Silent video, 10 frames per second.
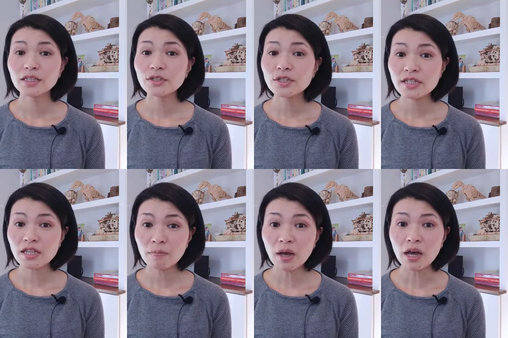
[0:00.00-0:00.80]
to
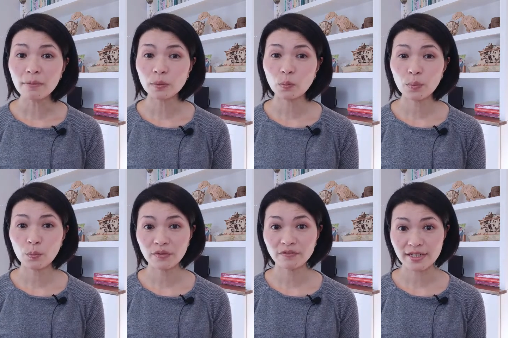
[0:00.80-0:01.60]
sum up
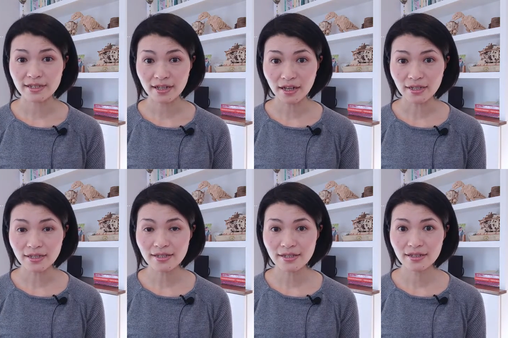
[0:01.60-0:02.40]
what we've
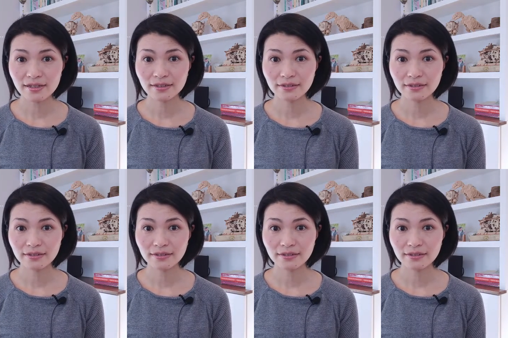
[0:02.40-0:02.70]
discussed.